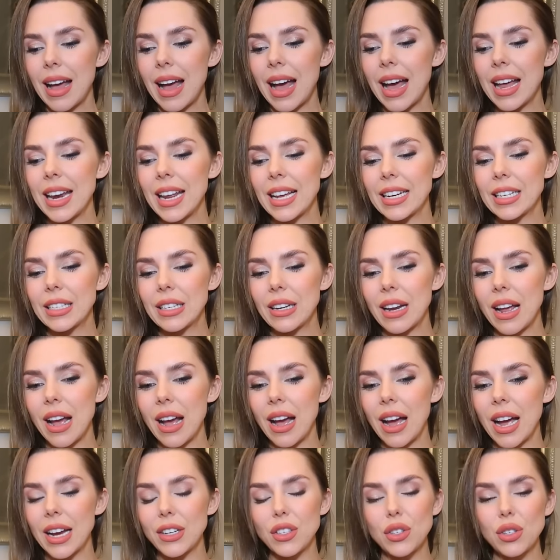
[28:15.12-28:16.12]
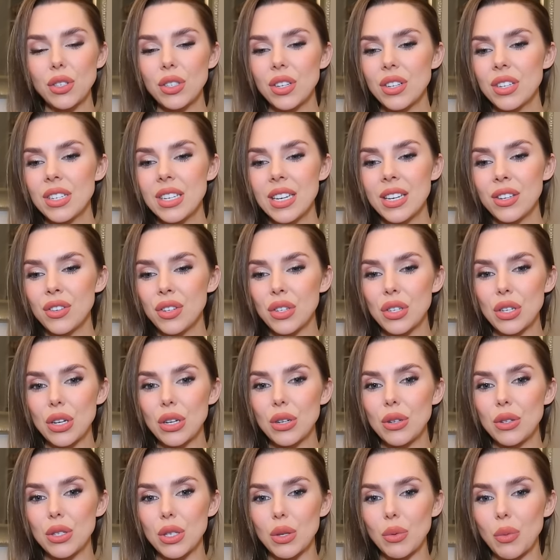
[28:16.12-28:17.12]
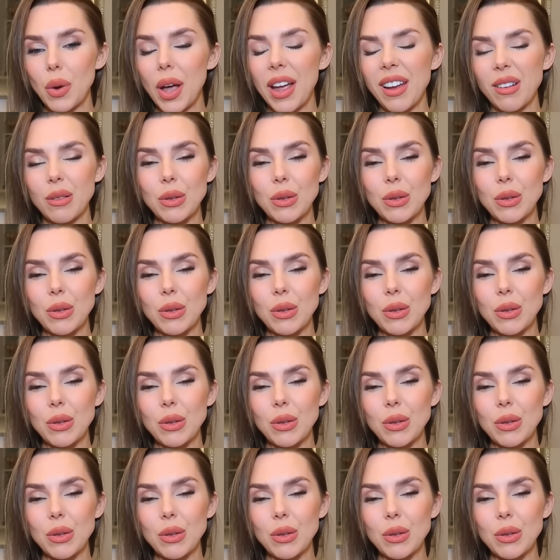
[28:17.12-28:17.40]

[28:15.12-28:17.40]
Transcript: And I just continued to lose the weight.